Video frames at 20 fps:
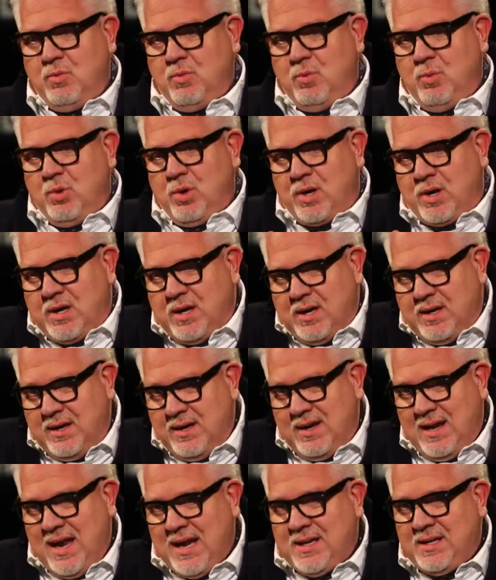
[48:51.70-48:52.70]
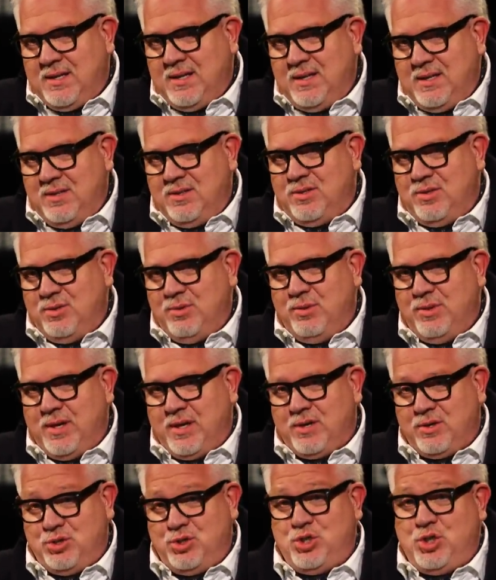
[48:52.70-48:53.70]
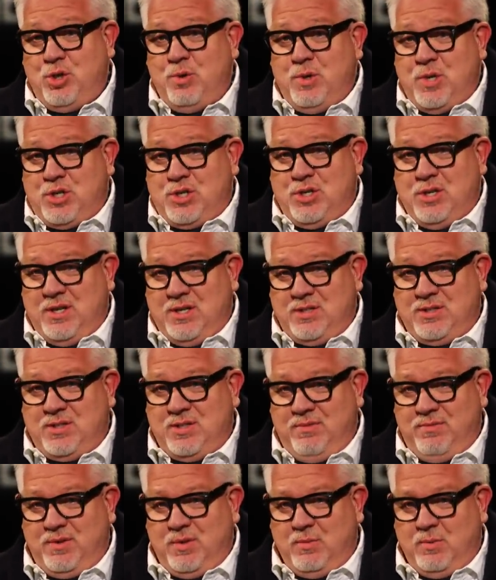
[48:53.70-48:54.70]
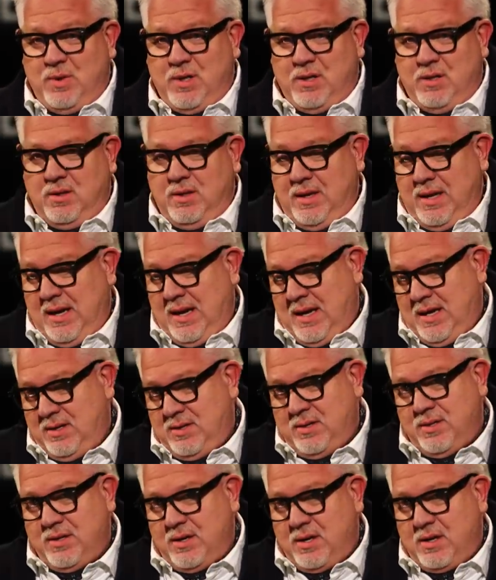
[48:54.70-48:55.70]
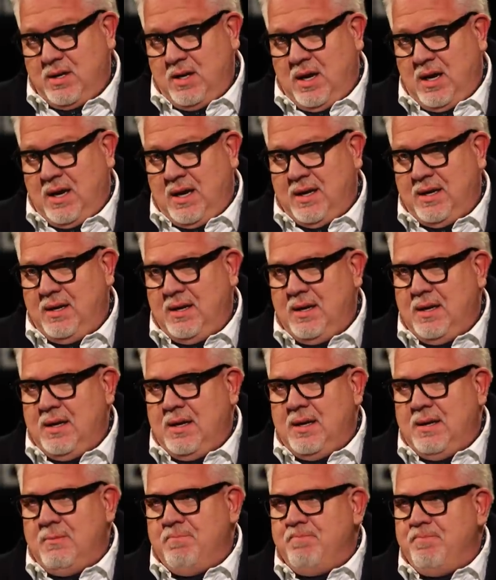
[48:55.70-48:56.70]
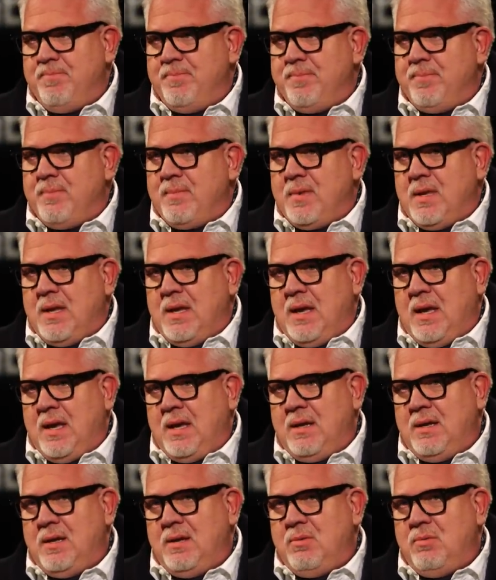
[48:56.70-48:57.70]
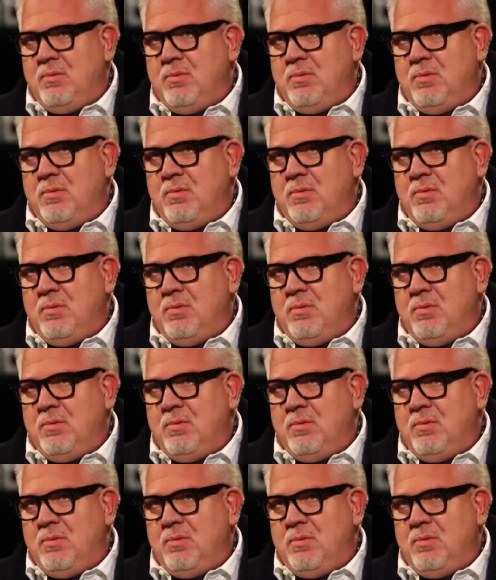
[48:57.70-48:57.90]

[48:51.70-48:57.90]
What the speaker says: were connected to their Jewishness, if you will, and to their God. And